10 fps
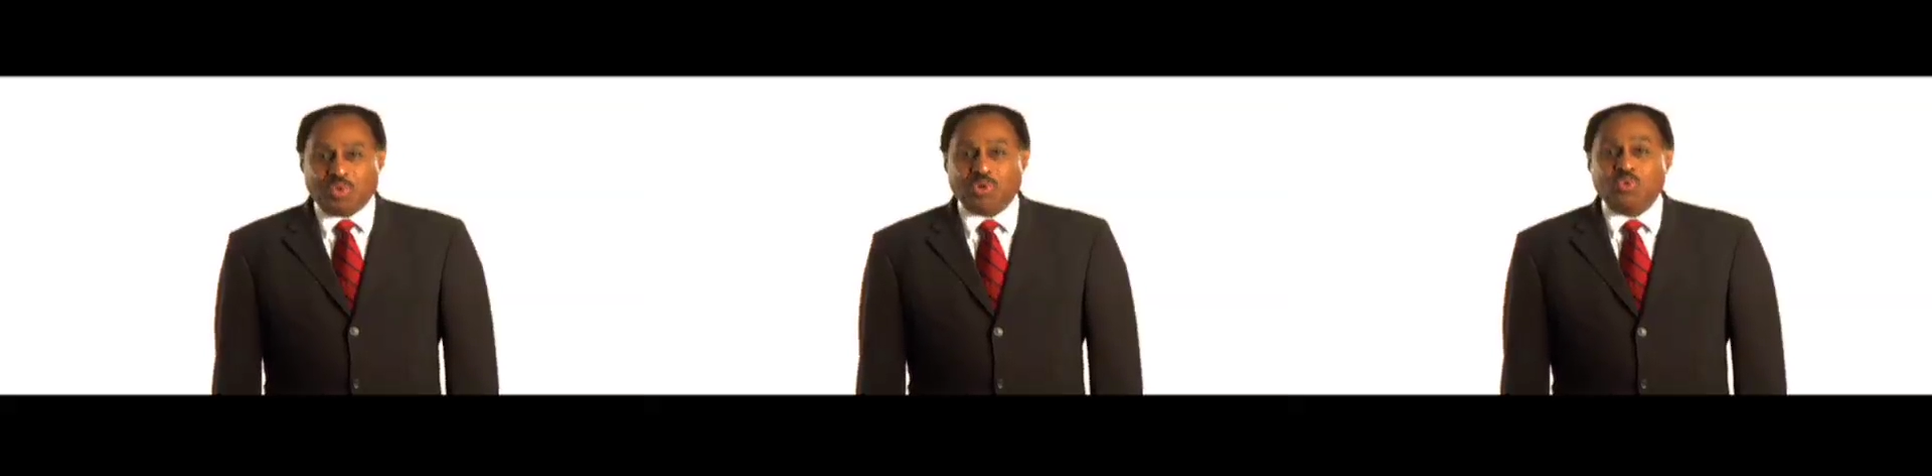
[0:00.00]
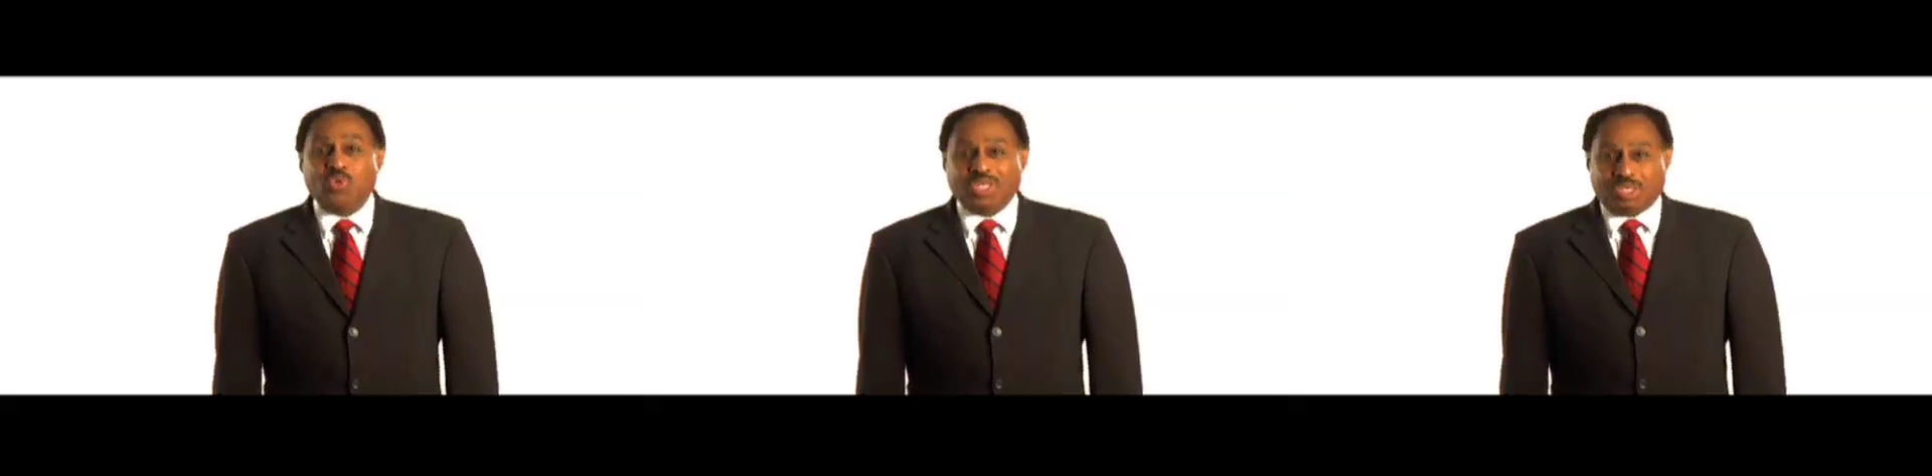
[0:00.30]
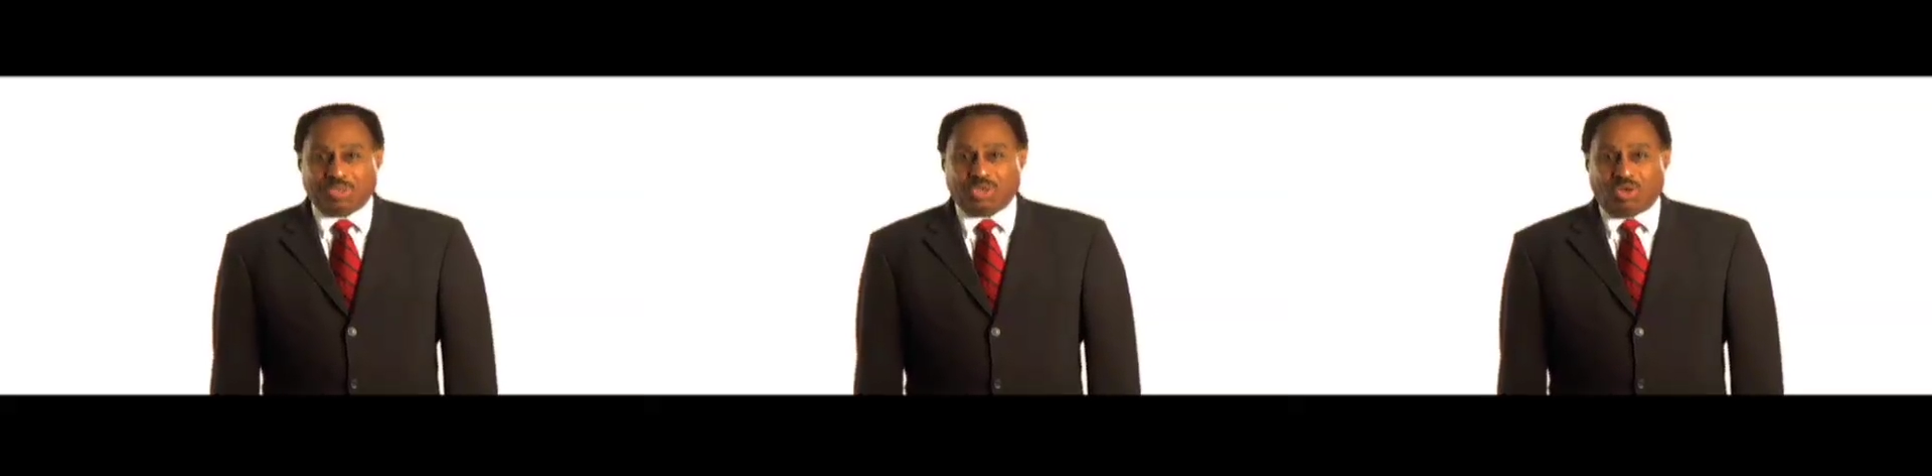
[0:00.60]
would really
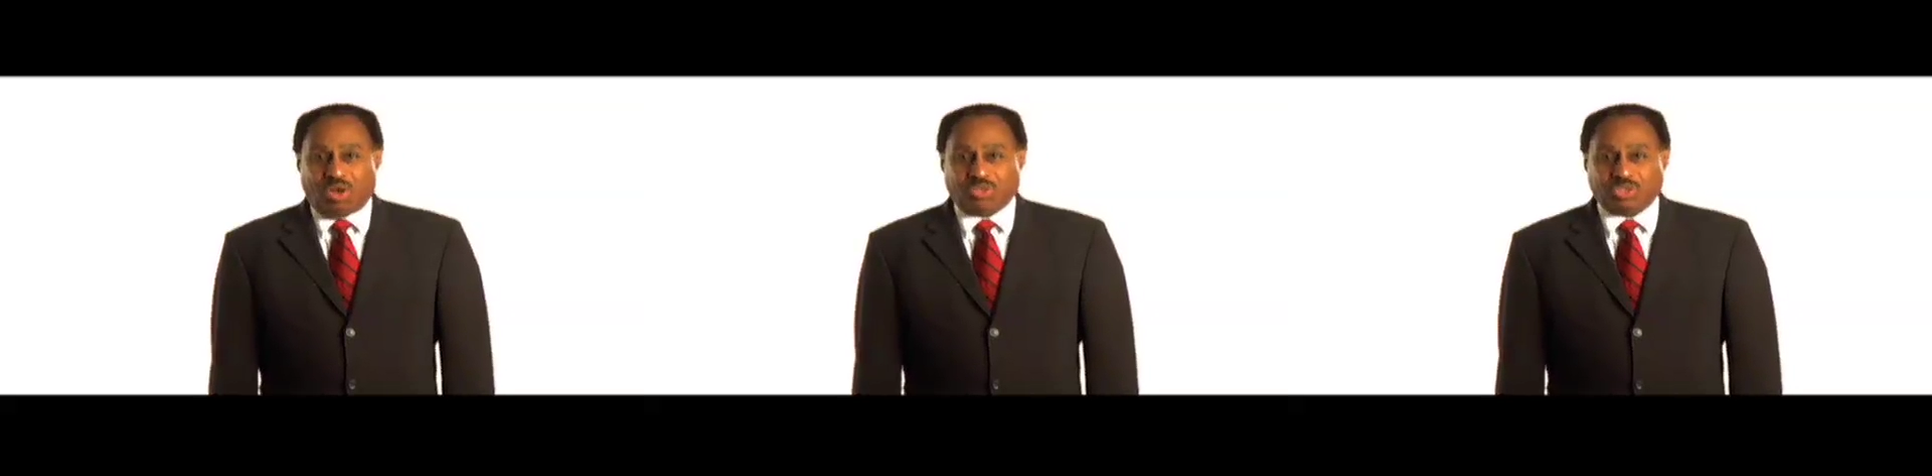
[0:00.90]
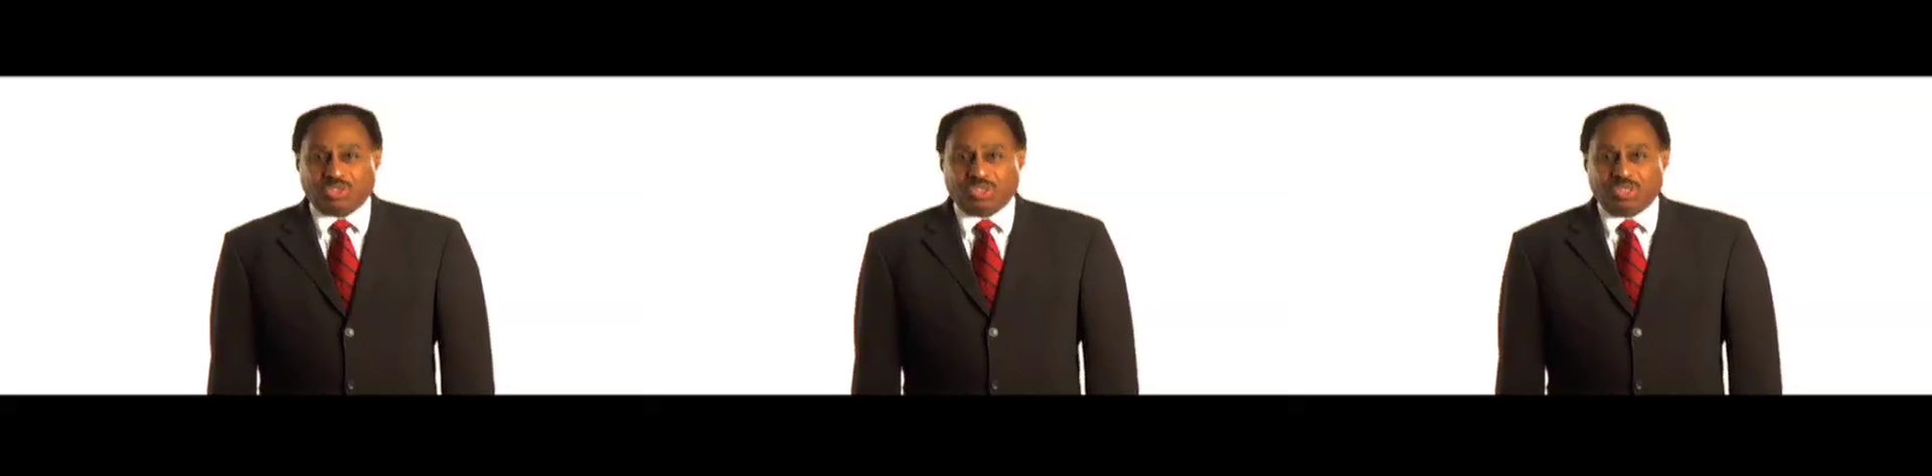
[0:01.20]
be lost.